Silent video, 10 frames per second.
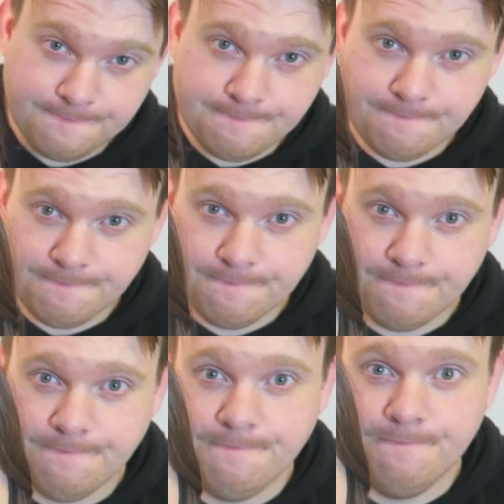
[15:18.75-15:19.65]

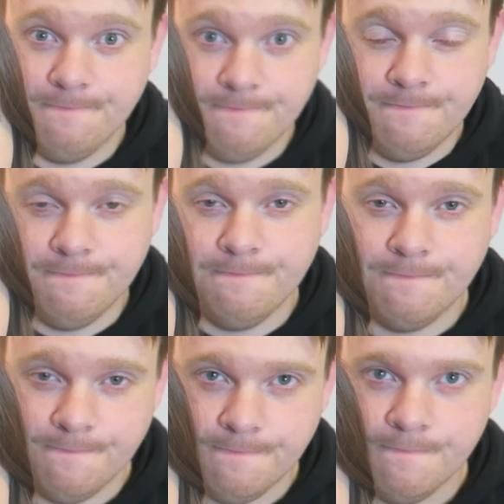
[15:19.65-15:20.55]

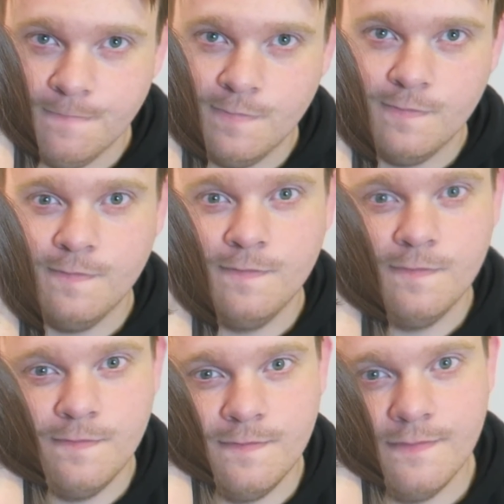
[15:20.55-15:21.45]

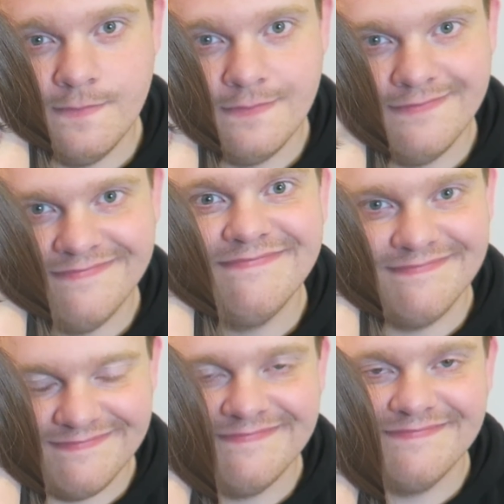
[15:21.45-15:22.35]

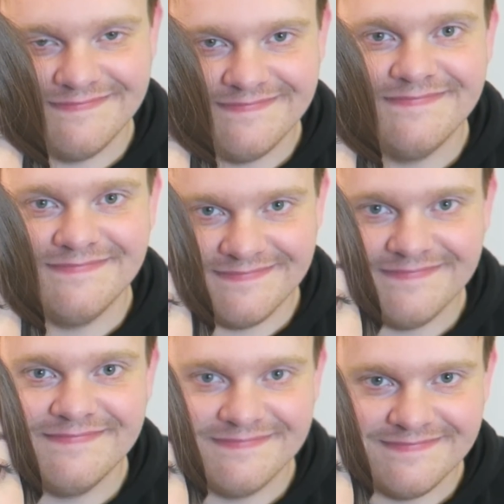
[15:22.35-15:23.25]

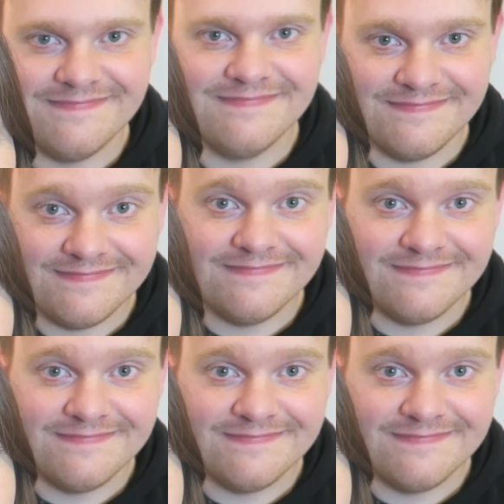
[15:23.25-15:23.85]
This person isn't speaking.